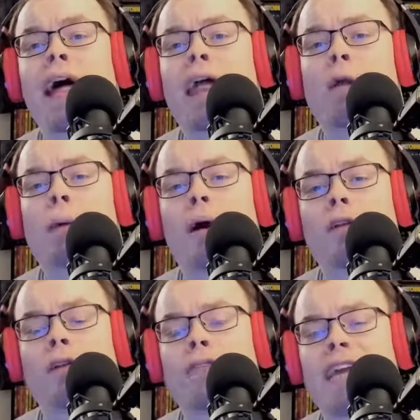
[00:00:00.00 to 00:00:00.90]
and a bell
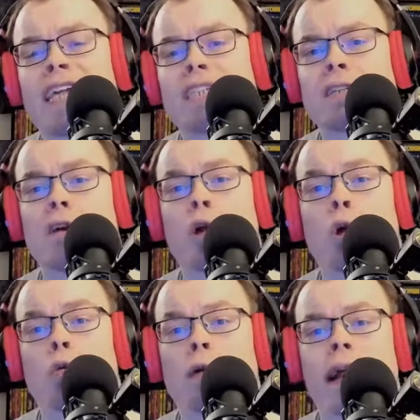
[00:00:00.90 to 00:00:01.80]
notification
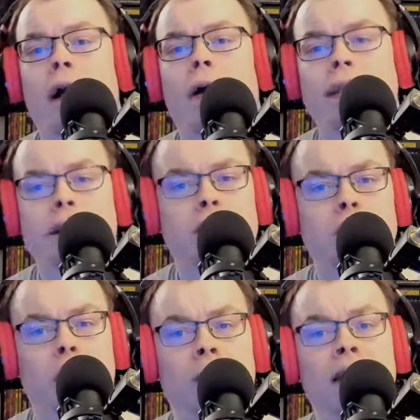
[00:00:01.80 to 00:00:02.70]
ring on
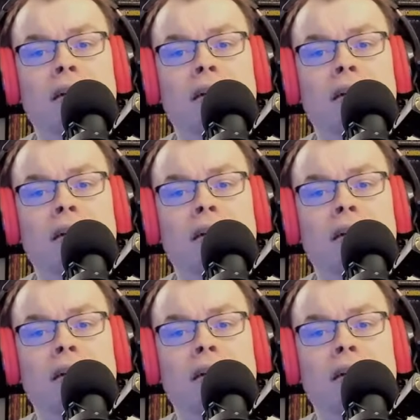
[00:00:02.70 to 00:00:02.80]
YouTube,